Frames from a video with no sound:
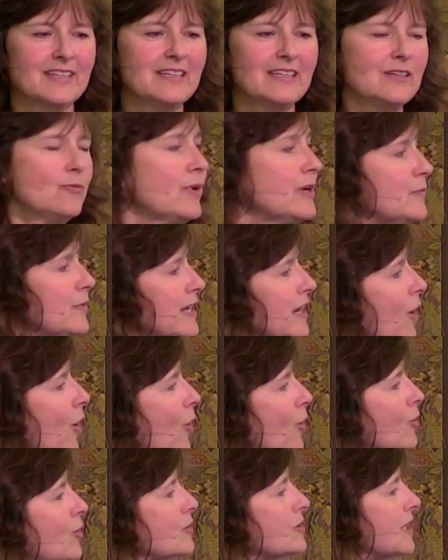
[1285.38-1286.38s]
When we
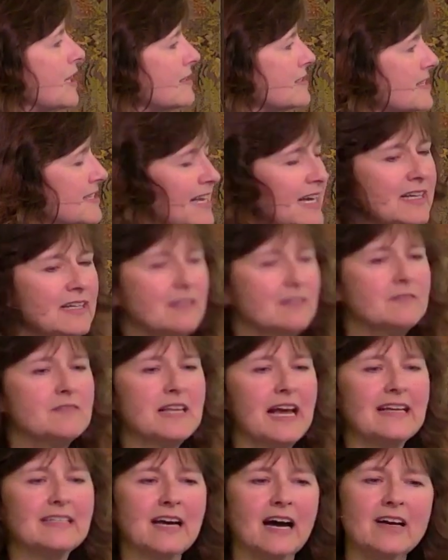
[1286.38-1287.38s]
hold ourselves
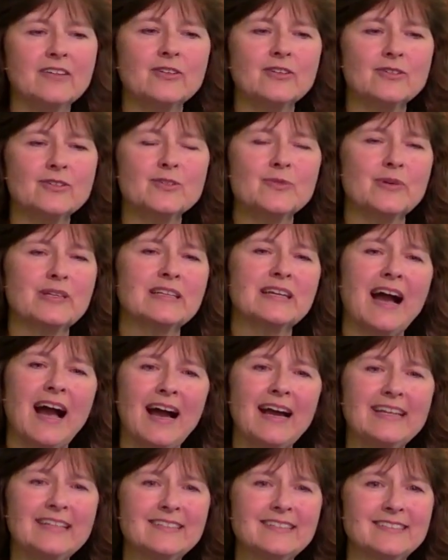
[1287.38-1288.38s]
and others with
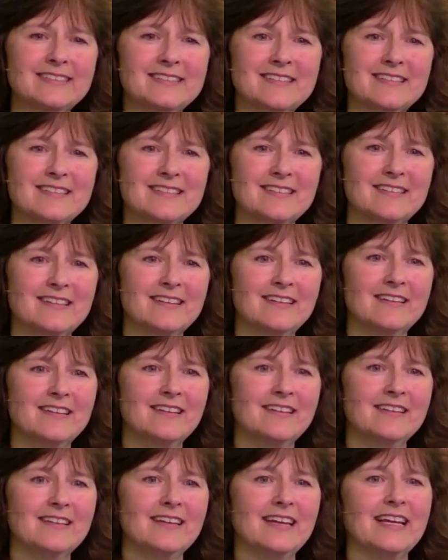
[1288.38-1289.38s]
kindness,
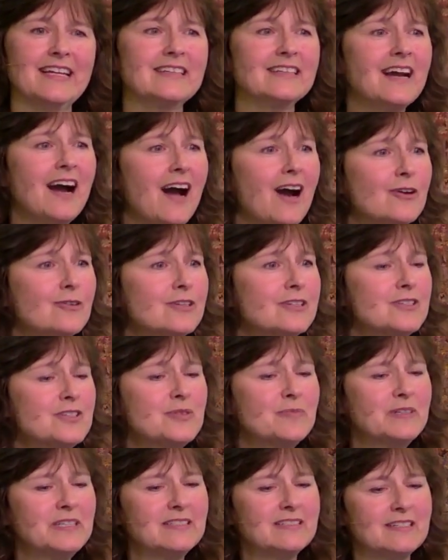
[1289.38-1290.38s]

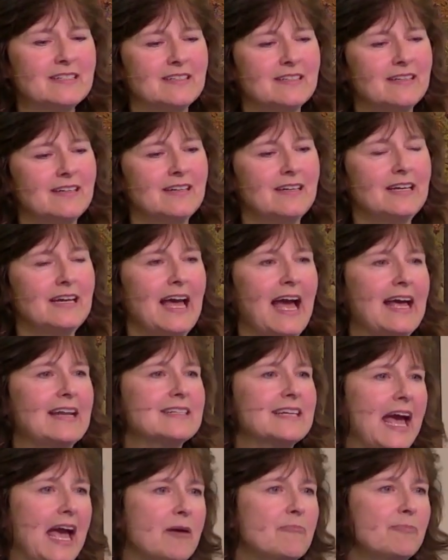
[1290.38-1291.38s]
encouragement,
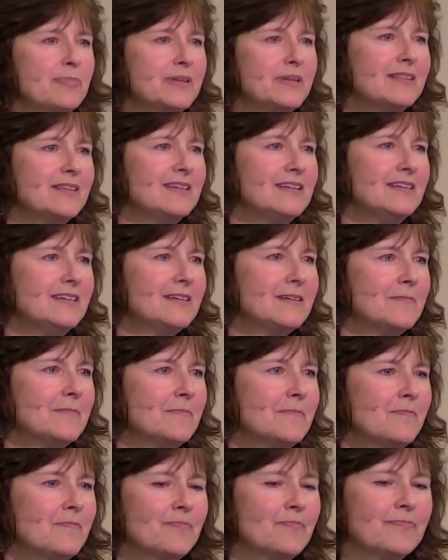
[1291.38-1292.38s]
and empathy,
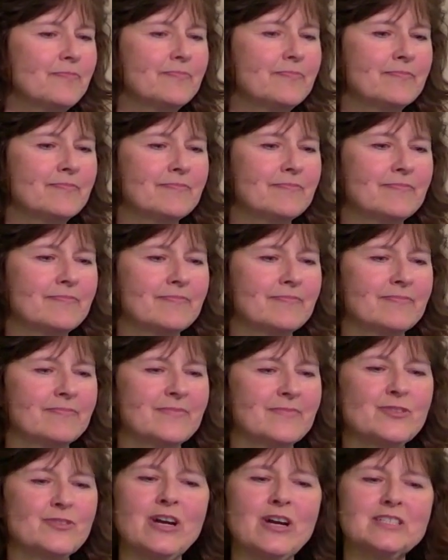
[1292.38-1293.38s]

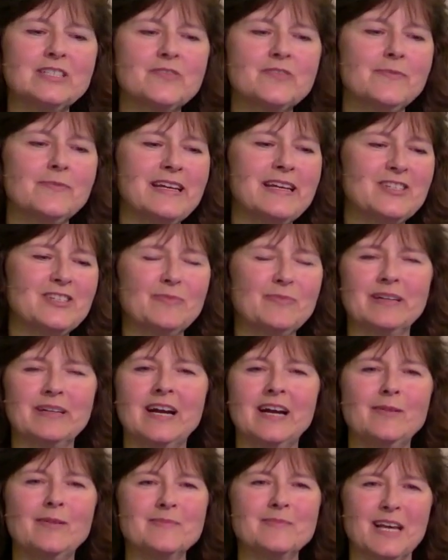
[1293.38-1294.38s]
transformation
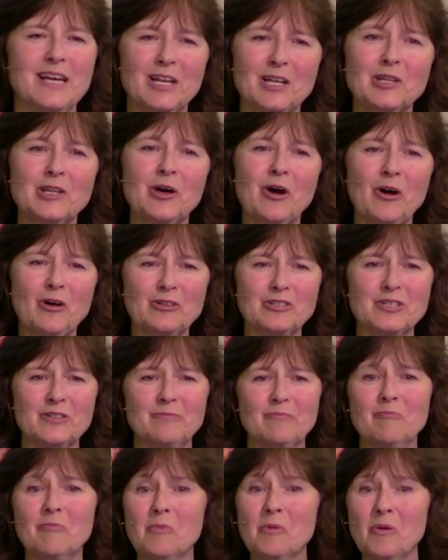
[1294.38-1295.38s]
becomes a lot
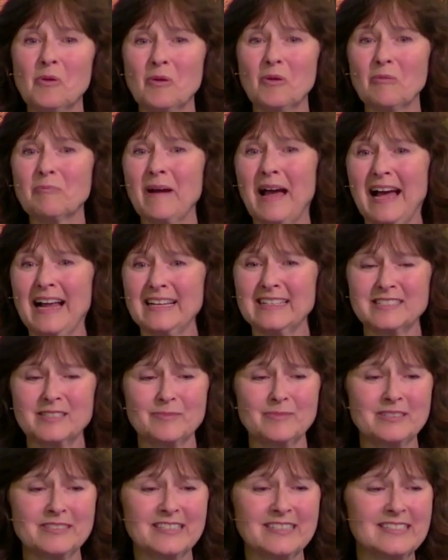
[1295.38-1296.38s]
more
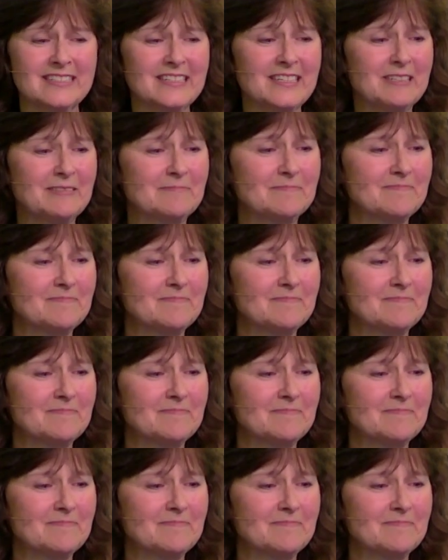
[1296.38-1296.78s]
palatable, doesn't it?